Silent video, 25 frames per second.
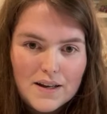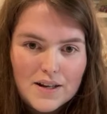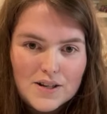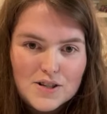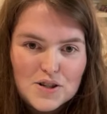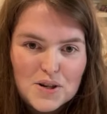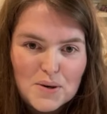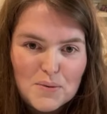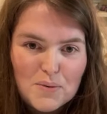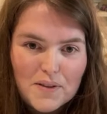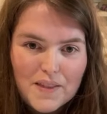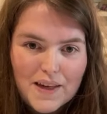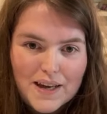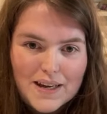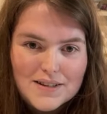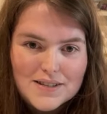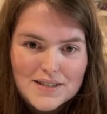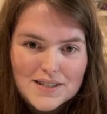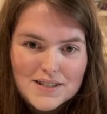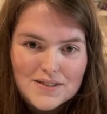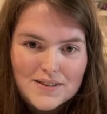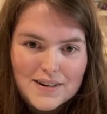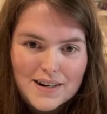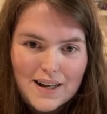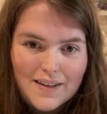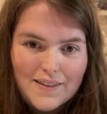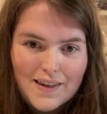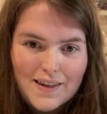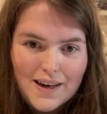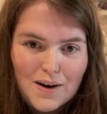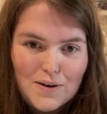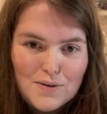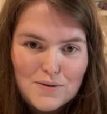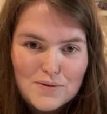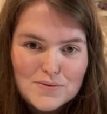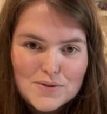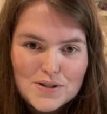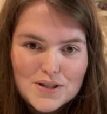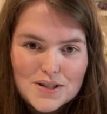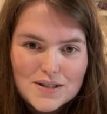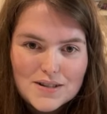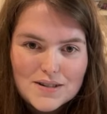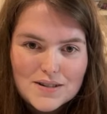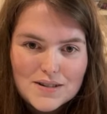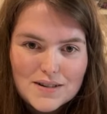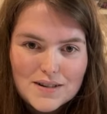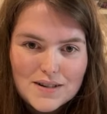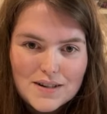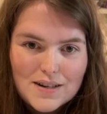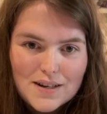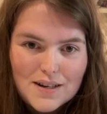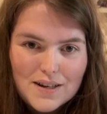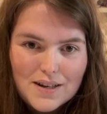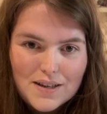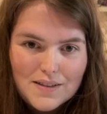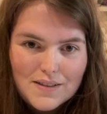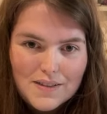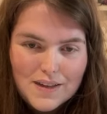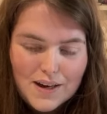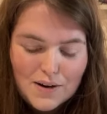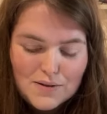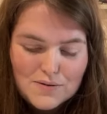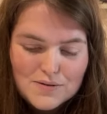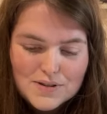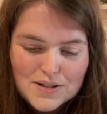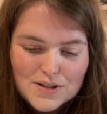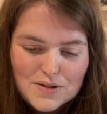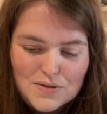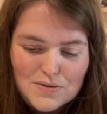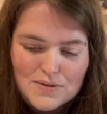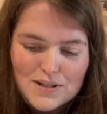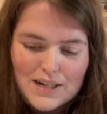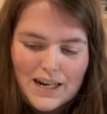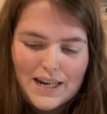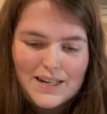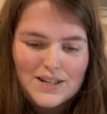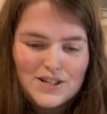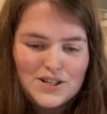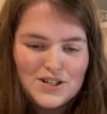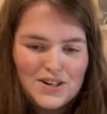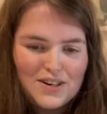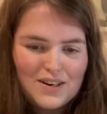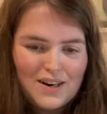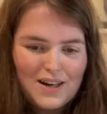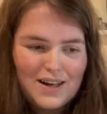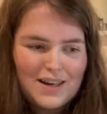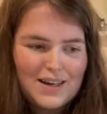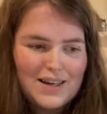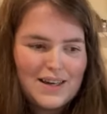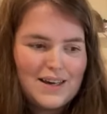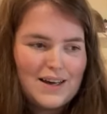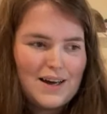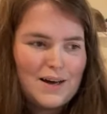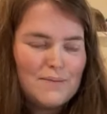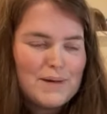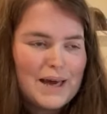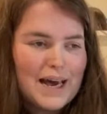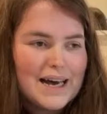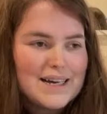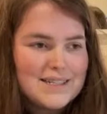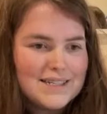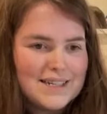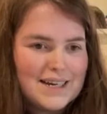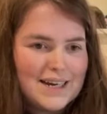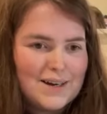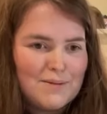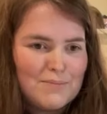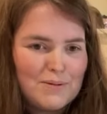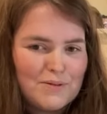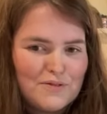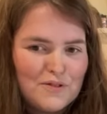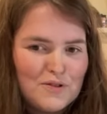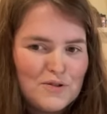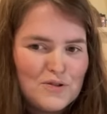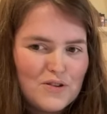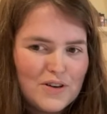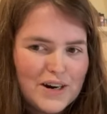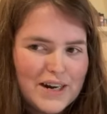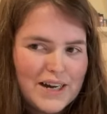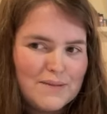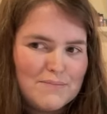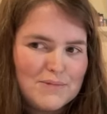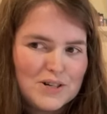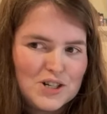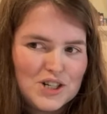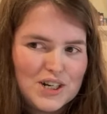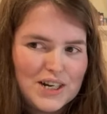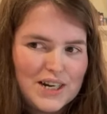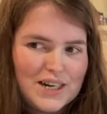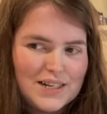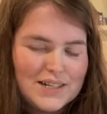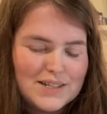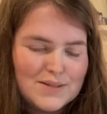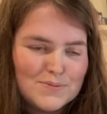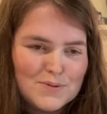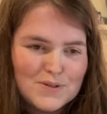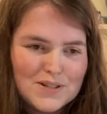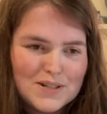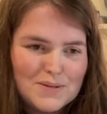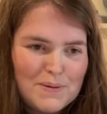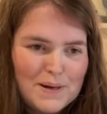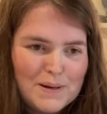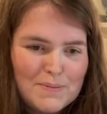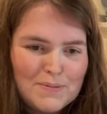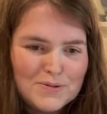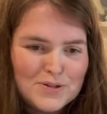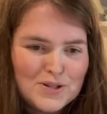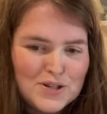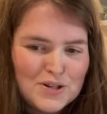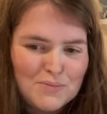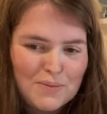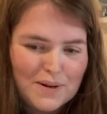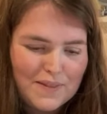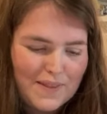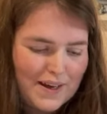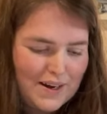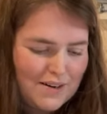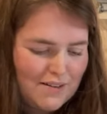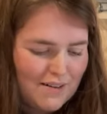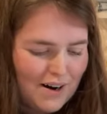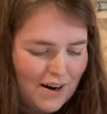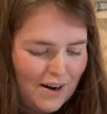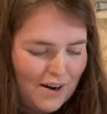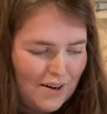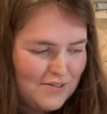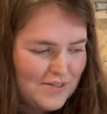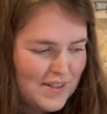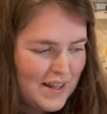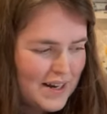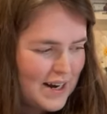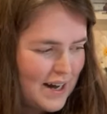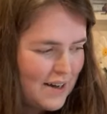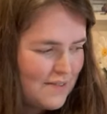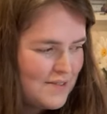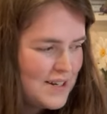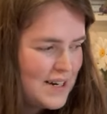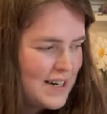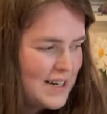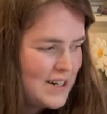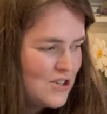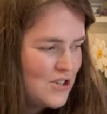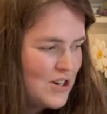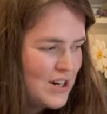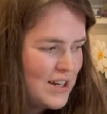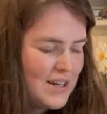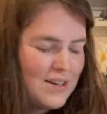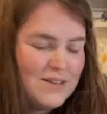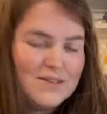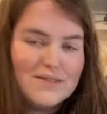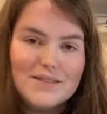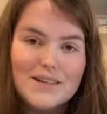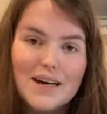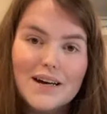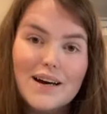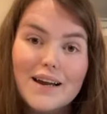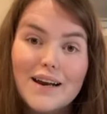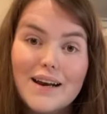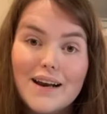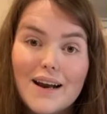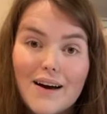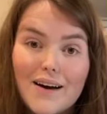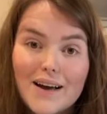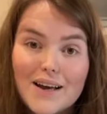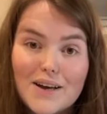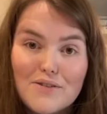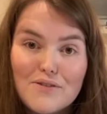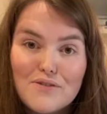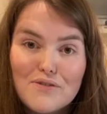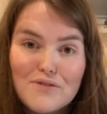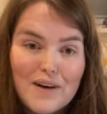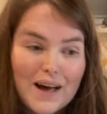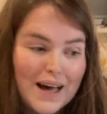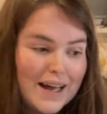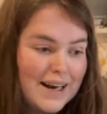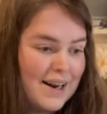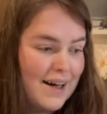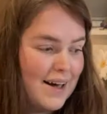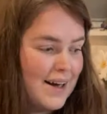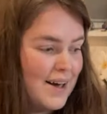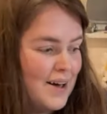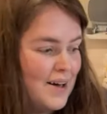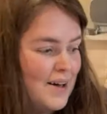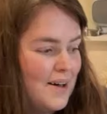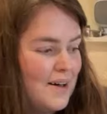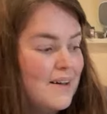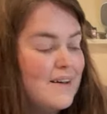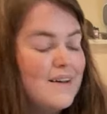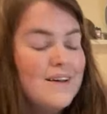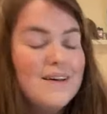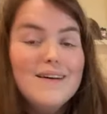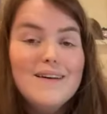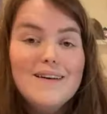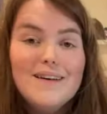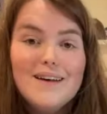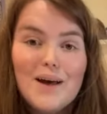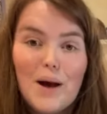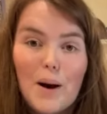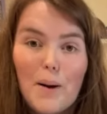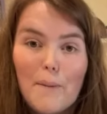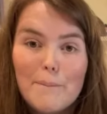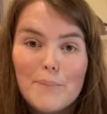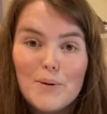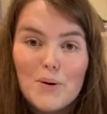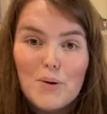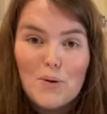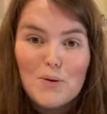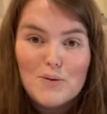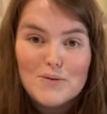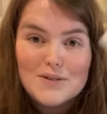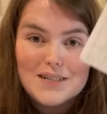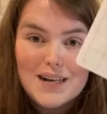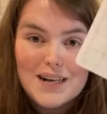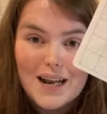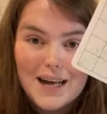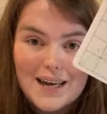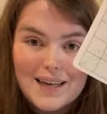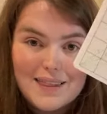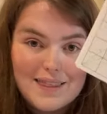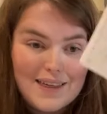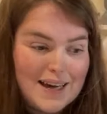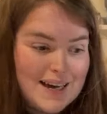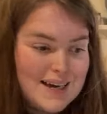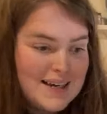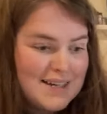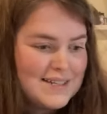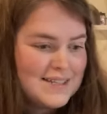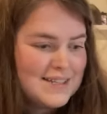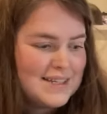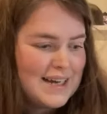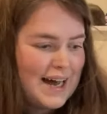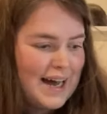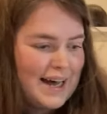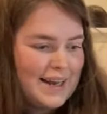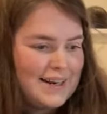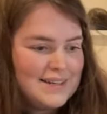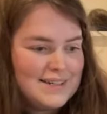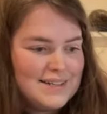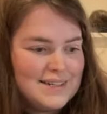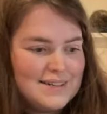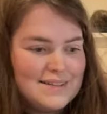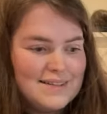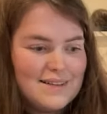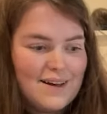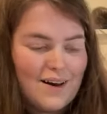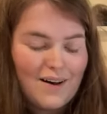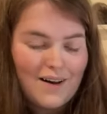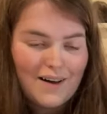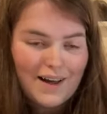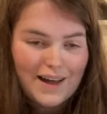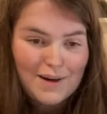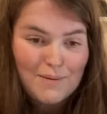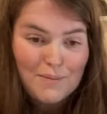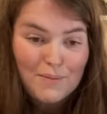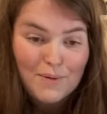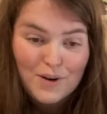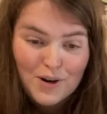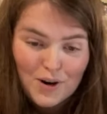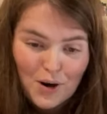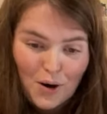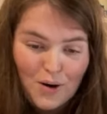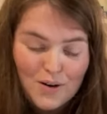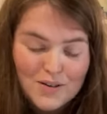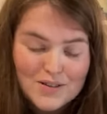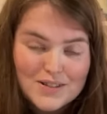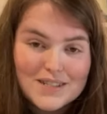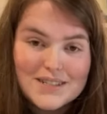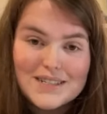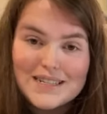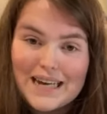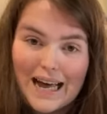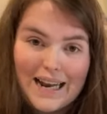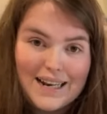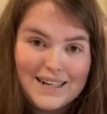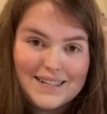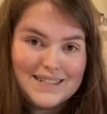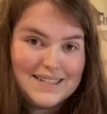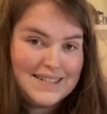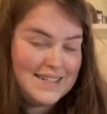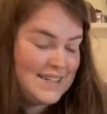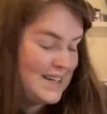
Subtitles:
do it what they used to do in like the old school days. You know, like I'm guessing before Cricut machines, what do people do when they craft? They'd have to literally use like a knife and like a board like this. And I am not talented